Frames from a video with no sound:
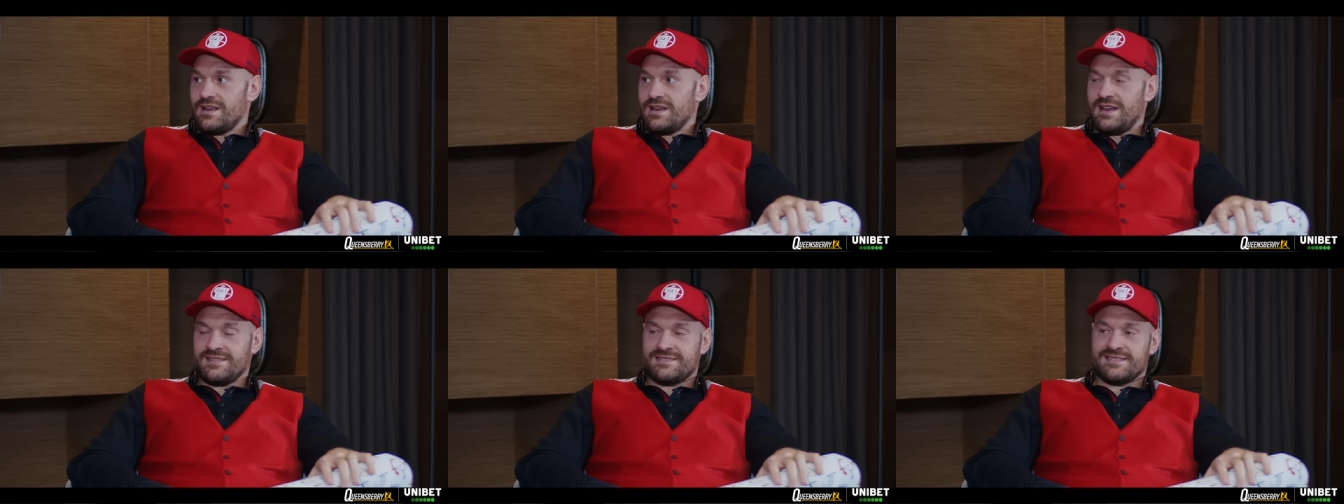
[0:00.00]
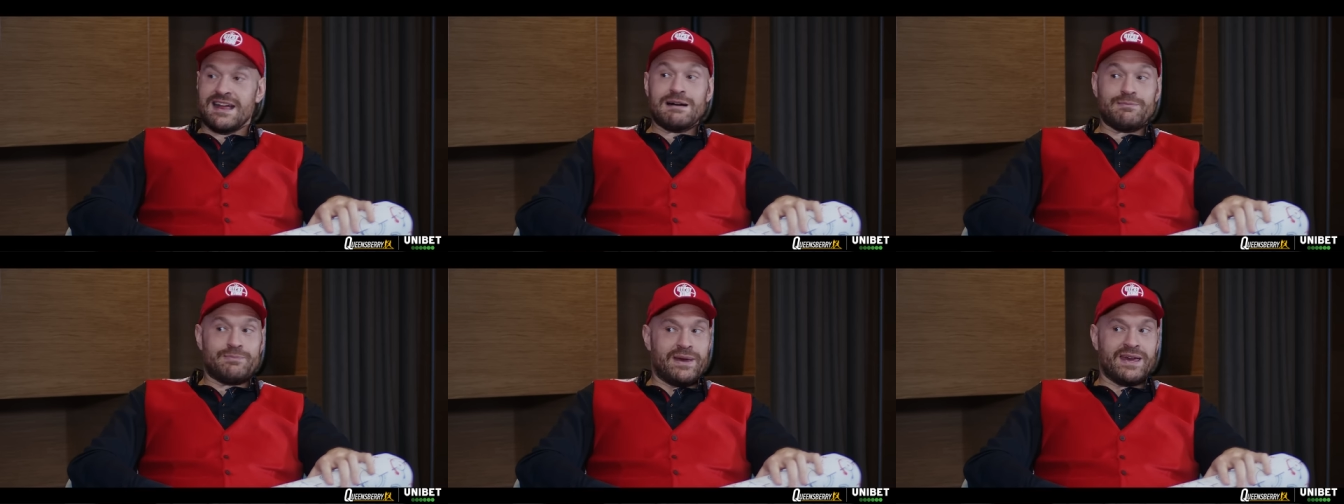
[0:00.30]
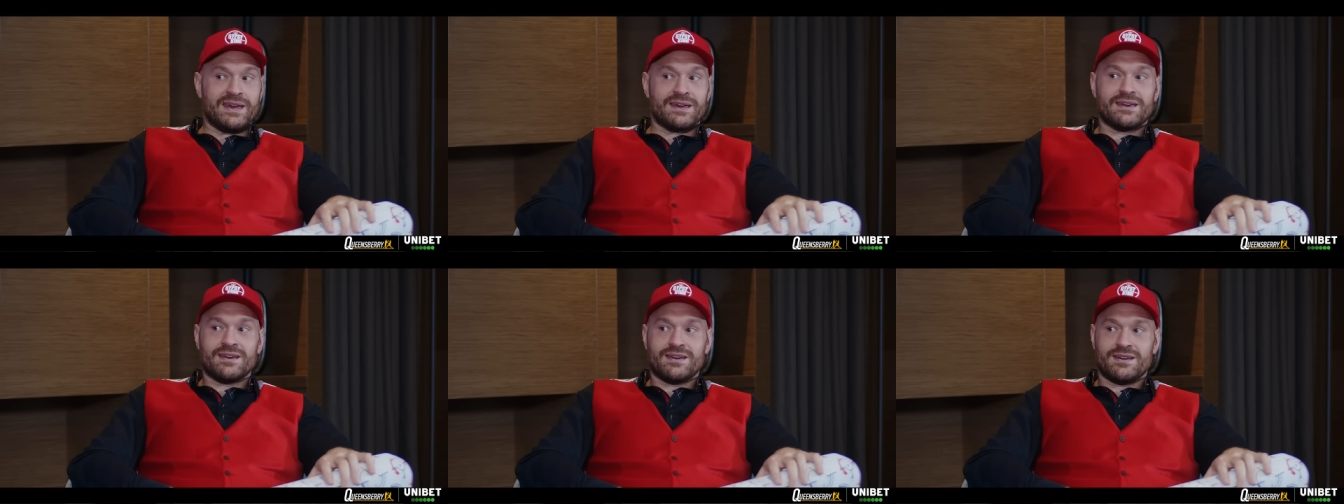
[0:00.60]
it's that
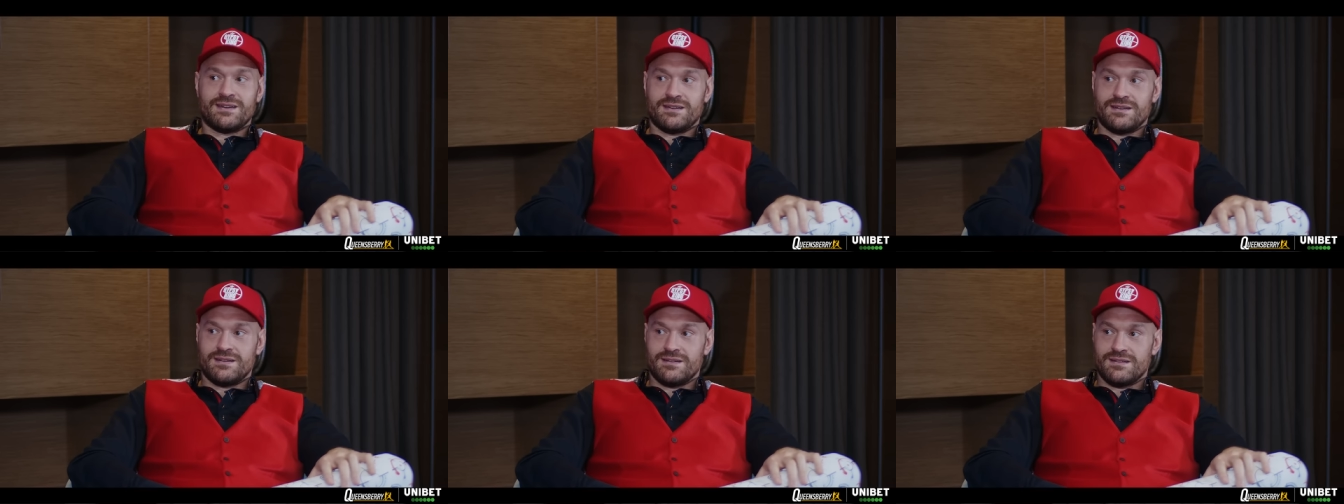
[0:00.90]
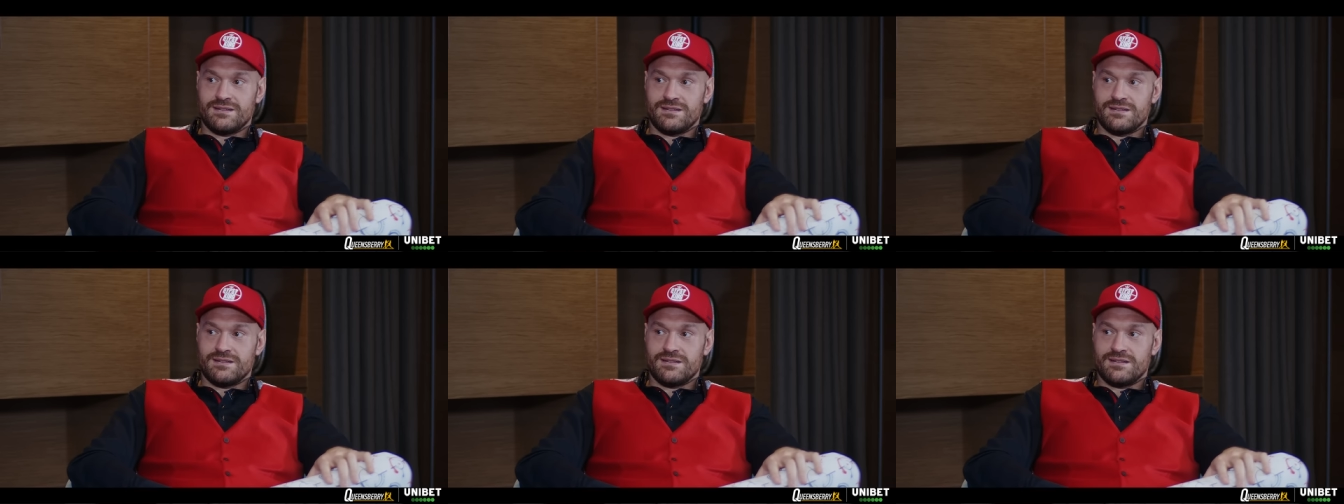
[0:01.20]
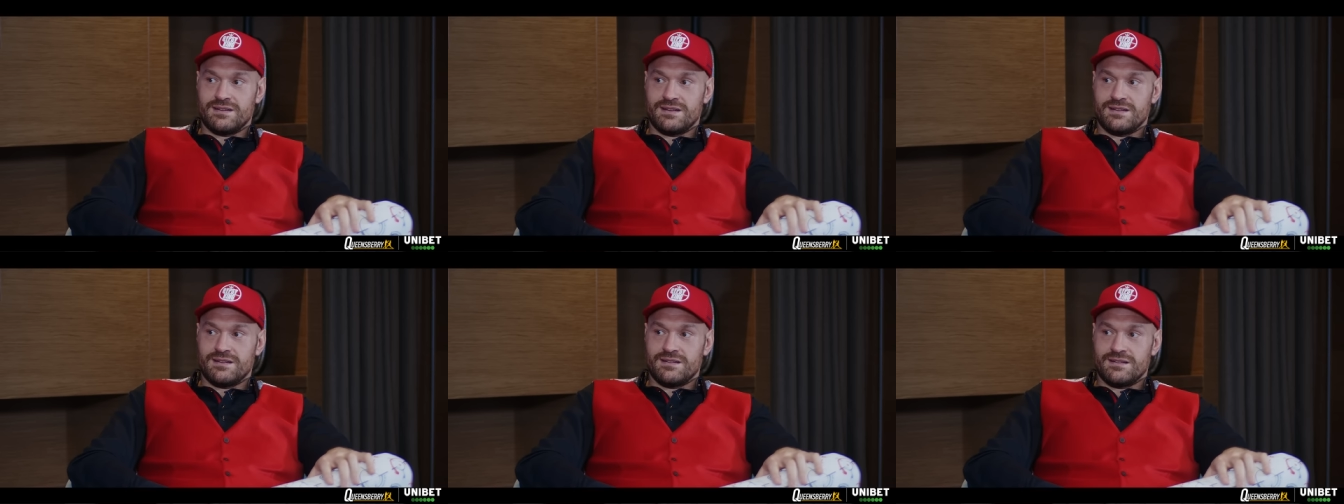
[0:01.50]
big.
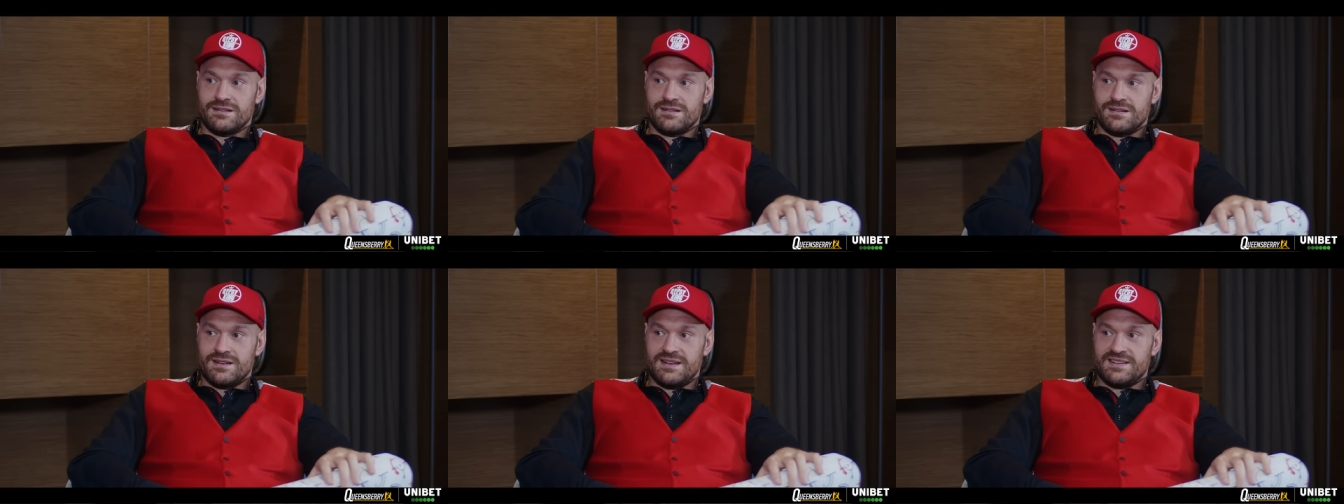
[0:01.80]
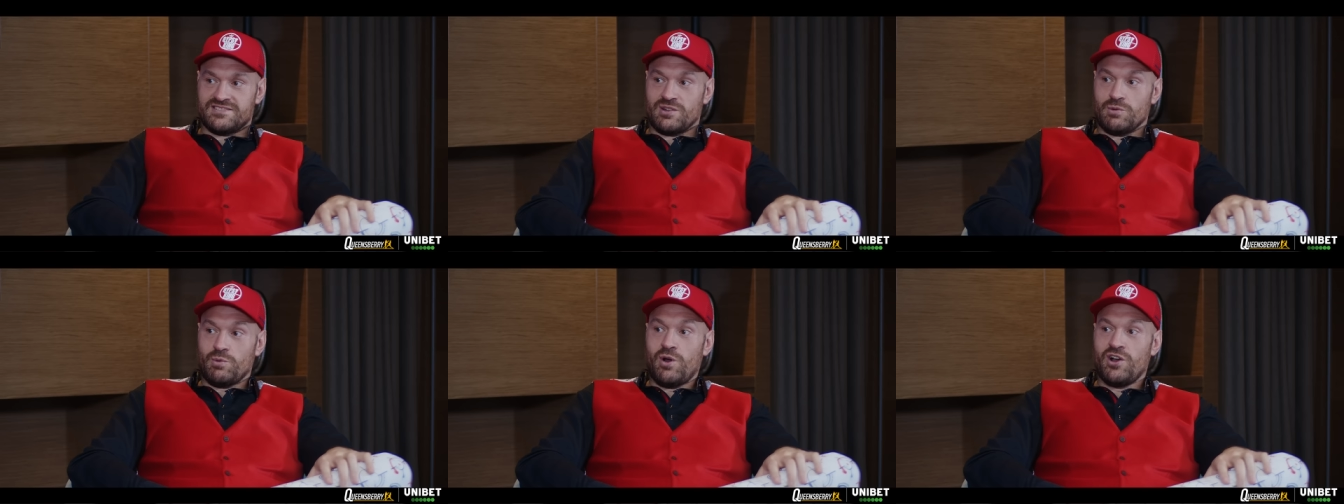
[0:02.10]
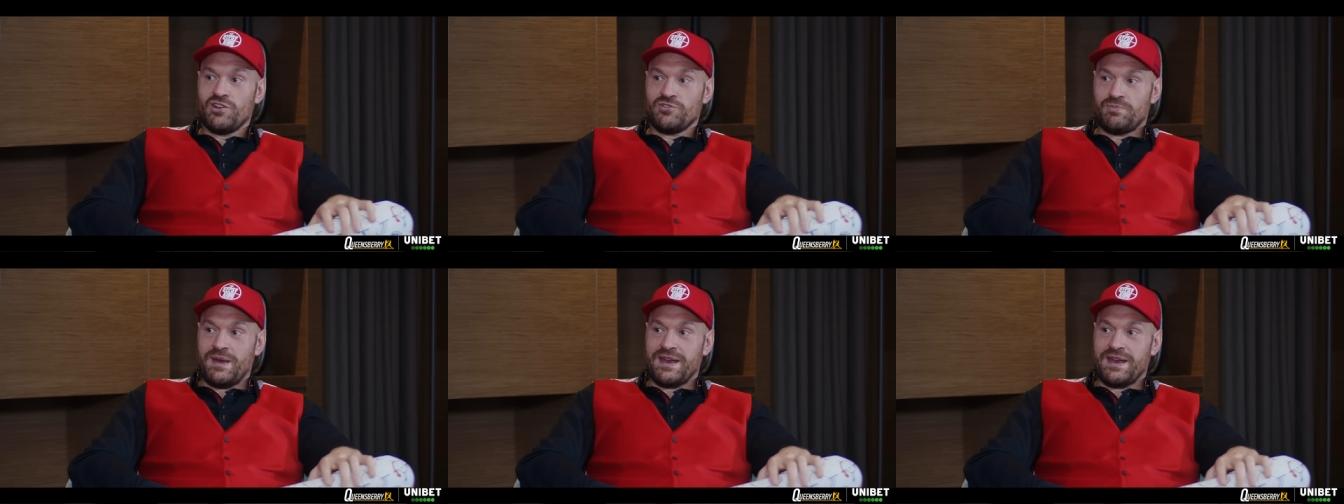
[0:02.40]
It's the world's